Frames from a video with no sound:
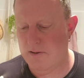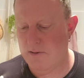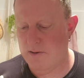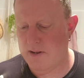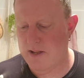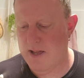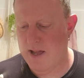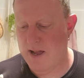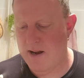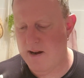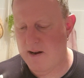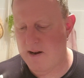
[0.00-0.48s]
and
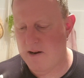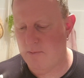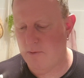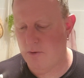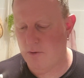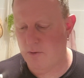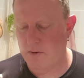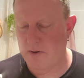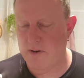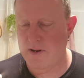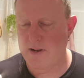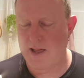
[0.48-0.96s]

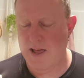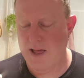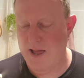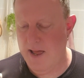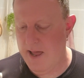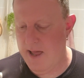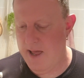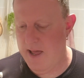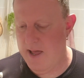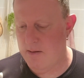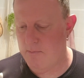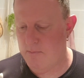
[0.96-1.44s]
caramel and
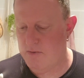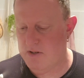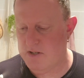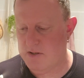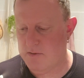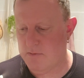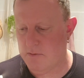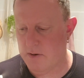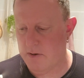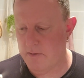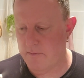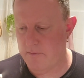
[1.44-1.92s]
the amber
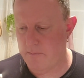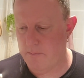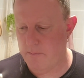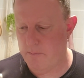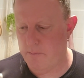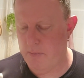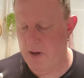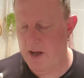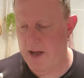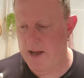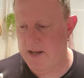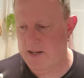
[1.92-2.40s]
sort of
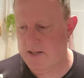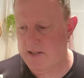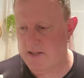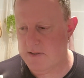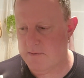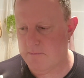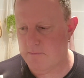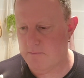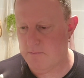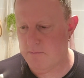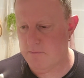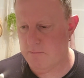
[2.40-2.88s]

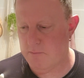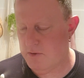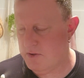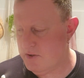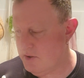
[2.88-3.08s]
base was